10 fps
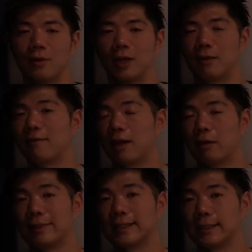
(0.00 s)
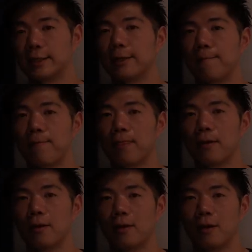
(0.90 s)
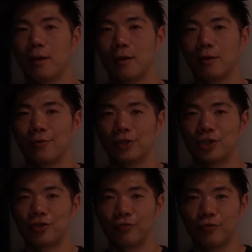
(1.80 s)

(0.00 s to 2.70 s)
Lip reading: like vitamin C, which